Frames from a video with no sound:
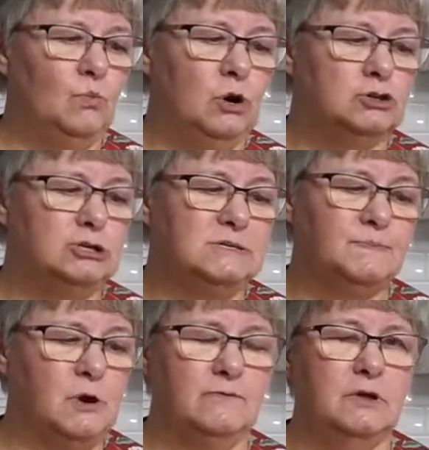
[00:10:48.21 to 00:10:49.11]
work just
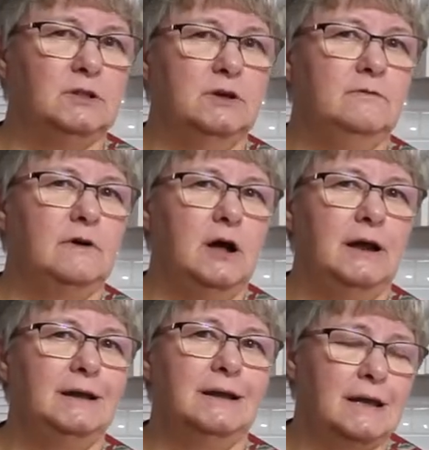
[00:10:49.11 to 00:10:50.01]
perfectly
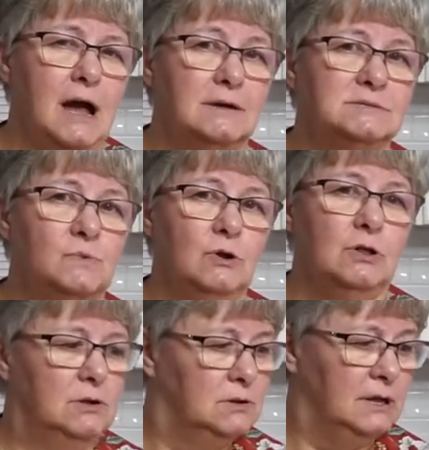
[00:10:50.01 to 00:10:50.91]
fine in a casserole.